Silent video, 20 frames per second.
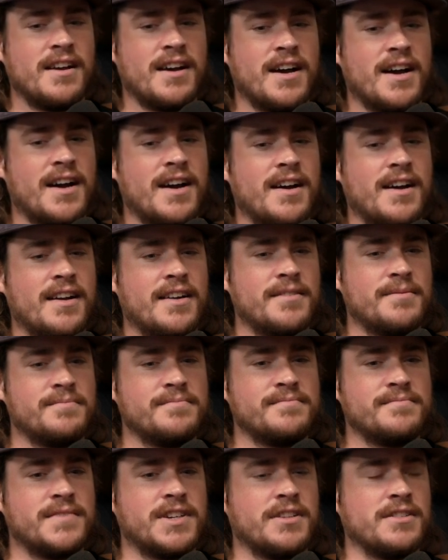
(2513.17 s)

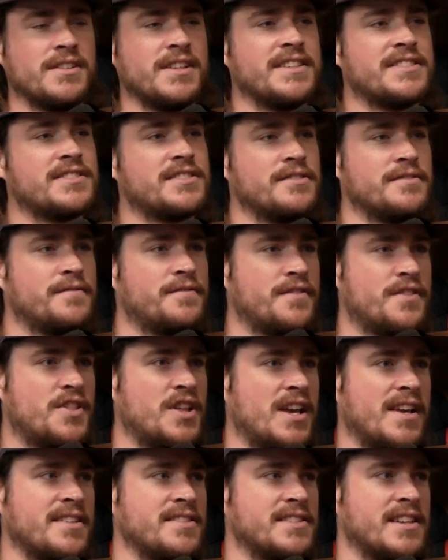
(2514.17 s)
a list of
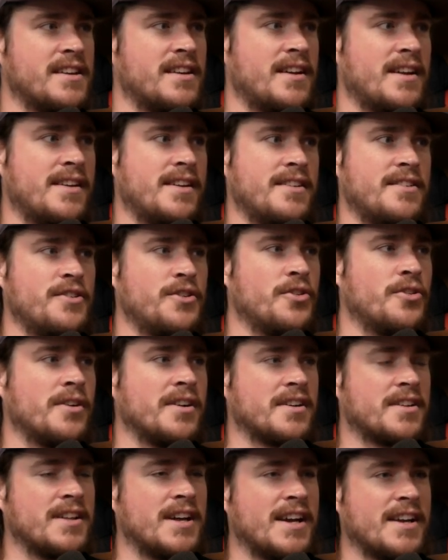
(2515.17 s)
things in New
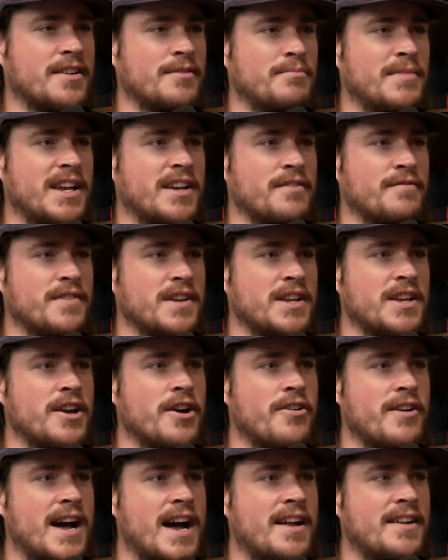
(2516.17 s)
York that I can make a
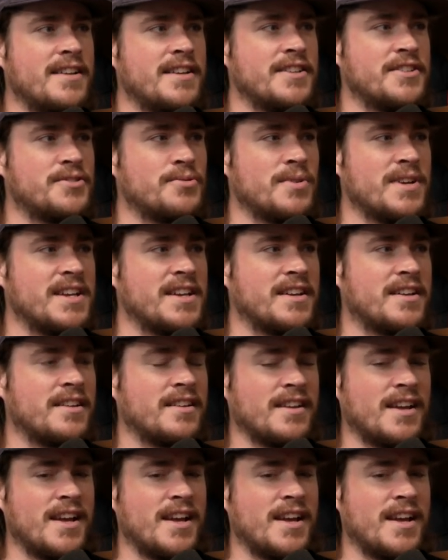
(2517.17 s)
video at each week."